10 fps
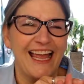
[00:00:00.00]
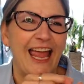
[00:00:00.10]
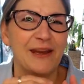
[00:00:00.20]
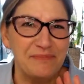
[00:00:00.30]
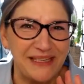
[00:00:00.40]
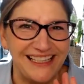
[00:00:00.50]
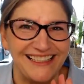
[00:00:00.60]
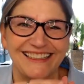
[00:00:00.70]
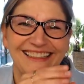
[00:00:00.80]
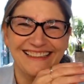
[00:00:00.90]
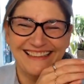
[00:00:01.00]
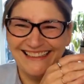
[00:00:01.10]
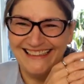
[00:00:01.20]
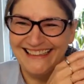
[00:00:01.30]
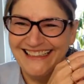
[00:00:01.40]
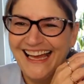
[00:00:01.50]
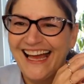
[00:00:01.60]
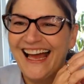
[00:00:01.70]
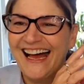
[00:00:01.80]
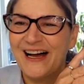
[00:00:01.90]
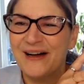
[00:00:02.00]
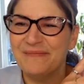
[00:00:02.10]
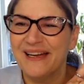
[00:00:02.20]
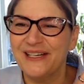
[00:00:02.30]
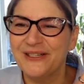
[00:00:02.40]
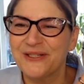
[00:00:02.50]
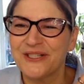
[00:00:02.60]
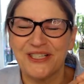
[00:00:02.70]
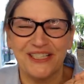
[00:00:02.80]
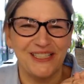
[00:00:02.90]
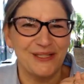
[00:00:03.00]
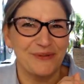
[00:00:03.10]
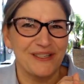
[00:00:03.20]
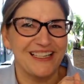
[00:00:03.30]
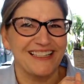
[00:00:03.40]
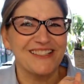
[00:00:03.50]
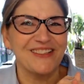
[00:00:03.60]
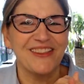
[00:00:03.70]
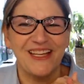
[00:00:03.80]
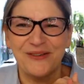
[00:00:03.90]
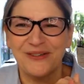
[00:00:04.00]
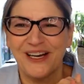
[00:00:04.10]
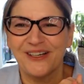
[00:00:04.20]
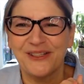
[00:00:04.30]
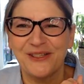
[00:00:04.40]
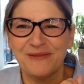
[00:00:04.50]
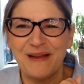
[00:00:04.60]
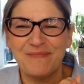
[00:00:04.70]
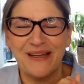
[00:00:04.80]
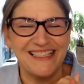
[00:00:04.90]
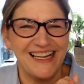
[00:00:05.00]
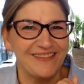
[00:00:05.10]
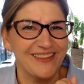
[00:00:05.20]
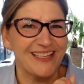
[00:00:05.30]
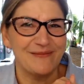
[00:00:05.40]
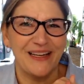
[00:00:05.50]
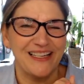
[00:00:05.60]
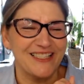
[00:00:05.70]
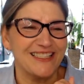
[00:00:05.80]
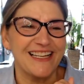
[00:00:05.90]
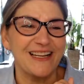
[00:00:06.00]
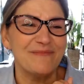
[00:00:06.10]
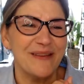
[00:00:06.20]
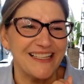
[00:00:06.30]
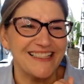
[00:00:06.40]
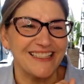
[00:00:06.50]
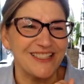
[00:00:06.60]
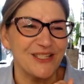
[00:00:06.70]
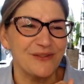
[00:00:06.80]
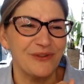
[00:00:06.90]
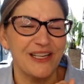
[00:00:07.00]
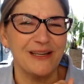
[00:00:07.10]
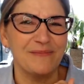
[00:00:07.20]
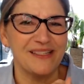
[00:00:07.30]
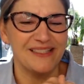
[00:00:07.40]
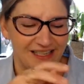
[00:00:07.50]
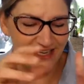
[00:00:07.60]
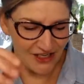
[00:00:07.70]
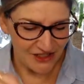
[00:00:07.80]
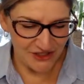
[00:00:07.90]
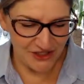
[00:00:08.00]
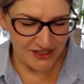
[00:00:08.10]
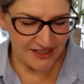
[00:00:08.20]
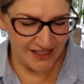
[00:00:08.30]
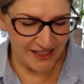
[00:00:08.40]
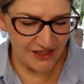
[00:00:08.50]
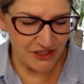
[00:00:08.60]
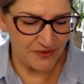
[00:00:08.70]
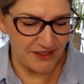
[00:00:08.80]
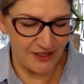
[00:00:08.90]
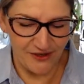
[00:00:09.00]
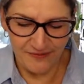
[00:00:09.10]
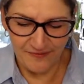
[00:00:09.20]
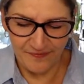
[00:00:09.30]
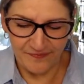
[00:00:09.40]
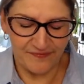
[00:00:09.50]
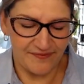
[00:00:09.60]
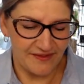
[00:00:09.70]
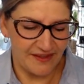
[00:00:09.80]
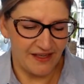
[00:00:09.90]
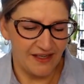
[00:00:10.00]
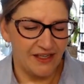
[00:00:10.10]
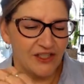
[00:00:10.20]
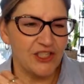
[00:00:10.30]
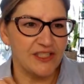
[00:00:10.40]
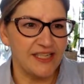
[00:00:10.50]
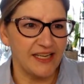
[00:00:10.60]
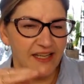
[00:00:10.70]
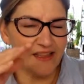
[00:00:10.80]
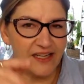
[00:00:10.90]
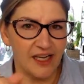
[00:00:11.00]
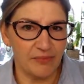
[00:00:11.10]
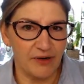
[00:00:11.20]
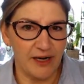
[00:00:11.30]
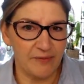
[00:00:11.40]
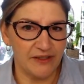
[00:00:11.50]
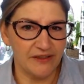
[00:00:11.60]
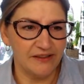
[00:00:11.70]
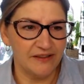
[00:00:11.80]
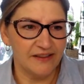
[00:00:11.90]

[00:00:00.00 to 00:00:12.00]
and me. And nutrition is working. So thank you, Carla. You're my best advocate, man. She's like amazing. She's freaking amazing. So she's taking the trio. She's taking the gut primer.